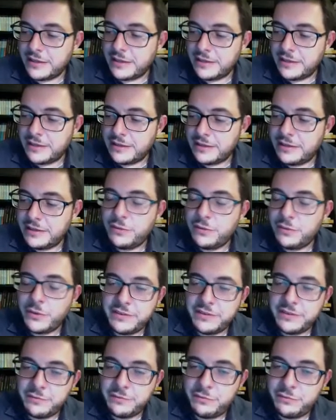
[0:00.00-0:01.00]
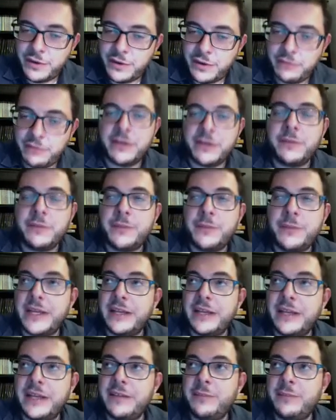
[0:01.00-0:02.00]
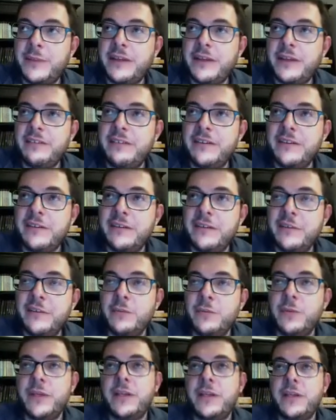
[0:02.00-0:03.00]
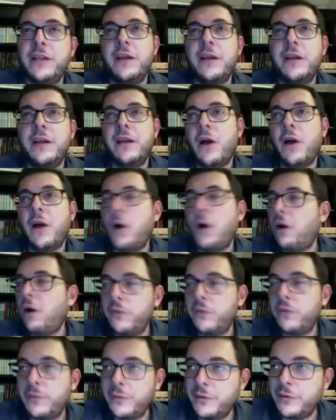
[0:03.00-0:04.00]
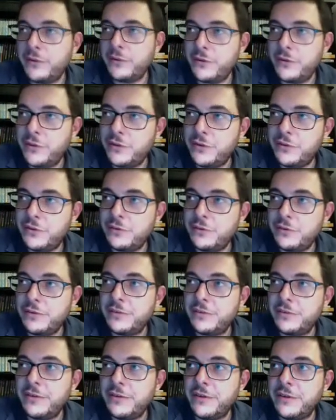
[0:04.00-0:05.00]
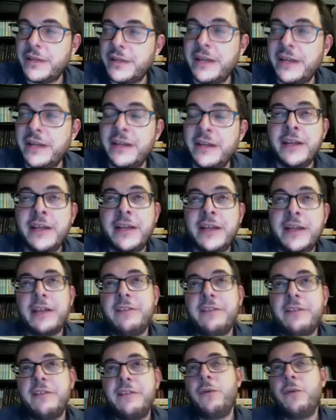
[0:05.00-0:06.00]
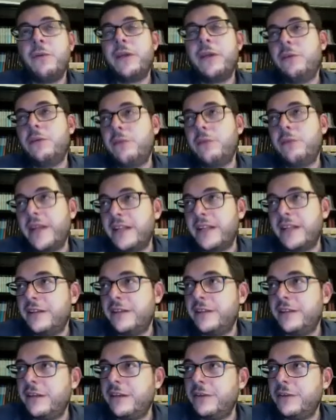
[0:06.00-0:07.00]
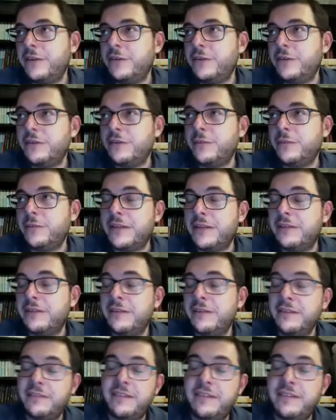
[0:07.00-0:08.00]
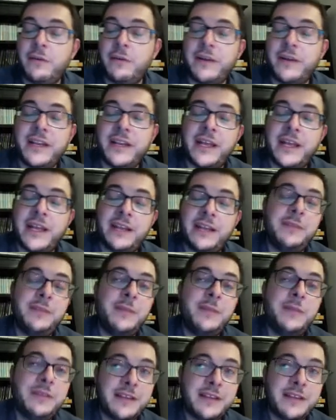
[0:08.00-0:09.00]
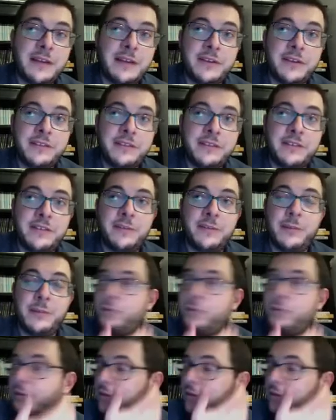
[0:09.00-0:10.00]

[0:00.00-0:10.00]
this was a very complicated patient with an horrible uterus okay and so we corrected the uterus but she already had the miscarriages before the